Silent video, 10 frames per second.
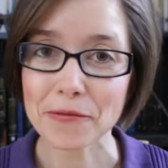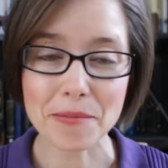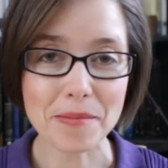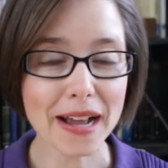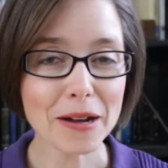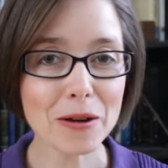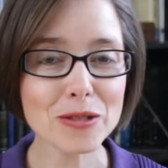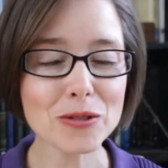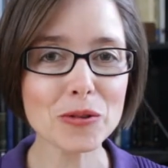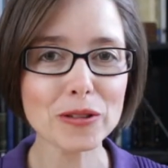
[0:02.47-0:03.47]
From my
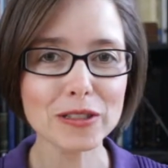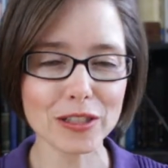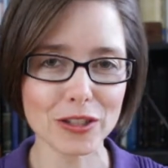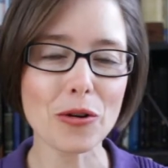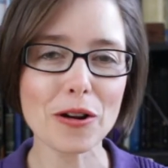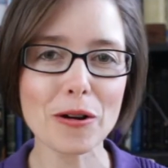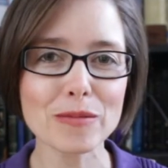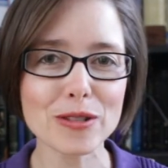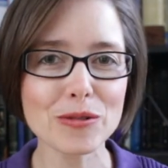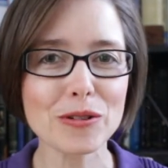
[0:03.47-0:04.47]
homeschool to your
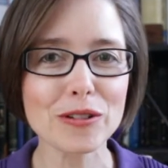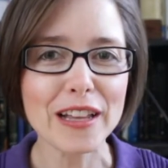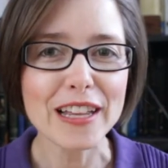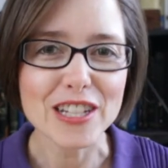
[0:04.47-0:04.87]
homeschool,